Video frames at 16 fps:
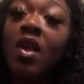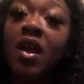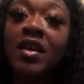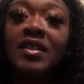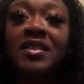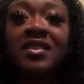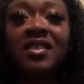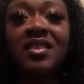
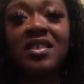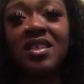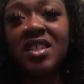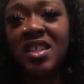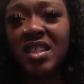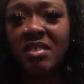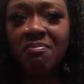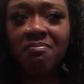it's
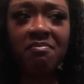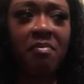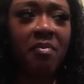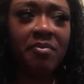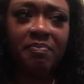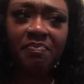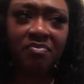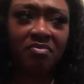good,
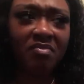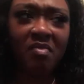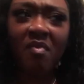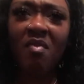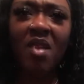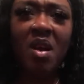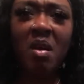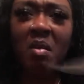
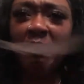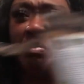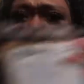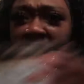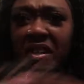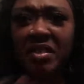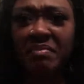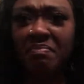
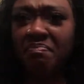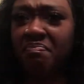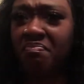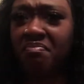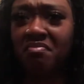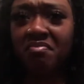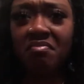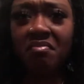but
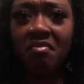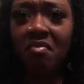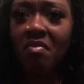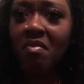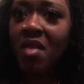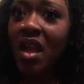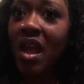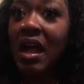
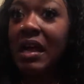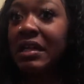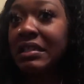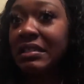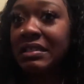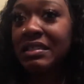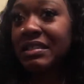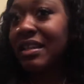
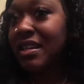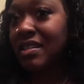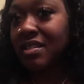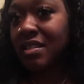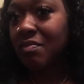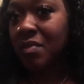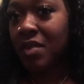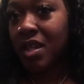it's not
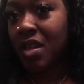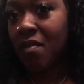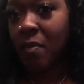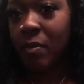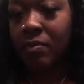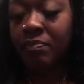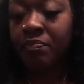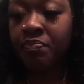something
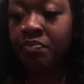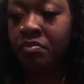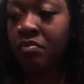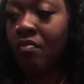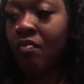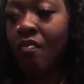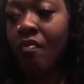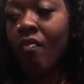
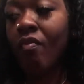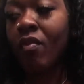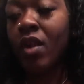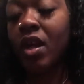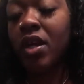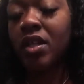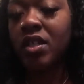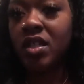
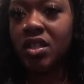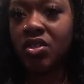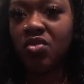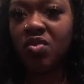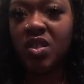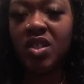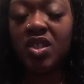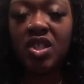that
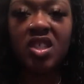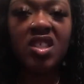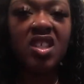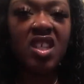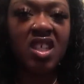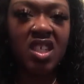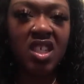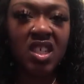you can just
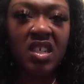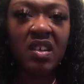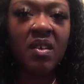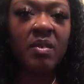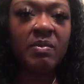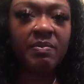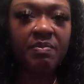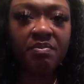eat
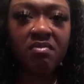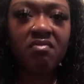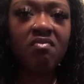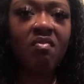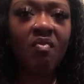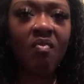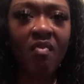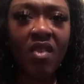
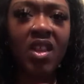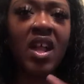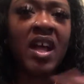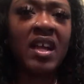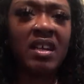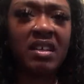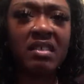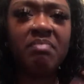
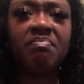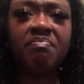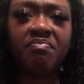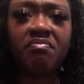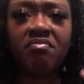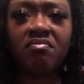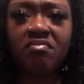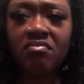like
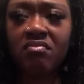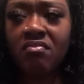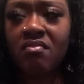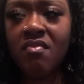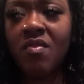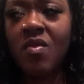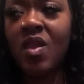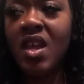
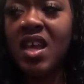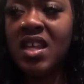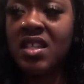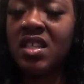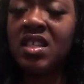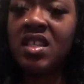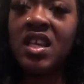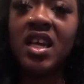as
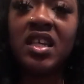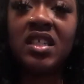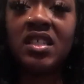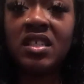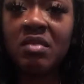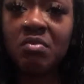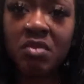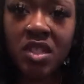a snack.
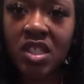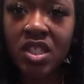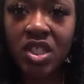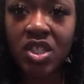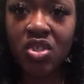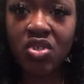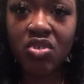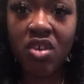It's something to
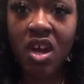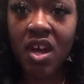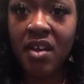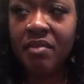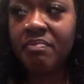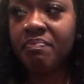just try.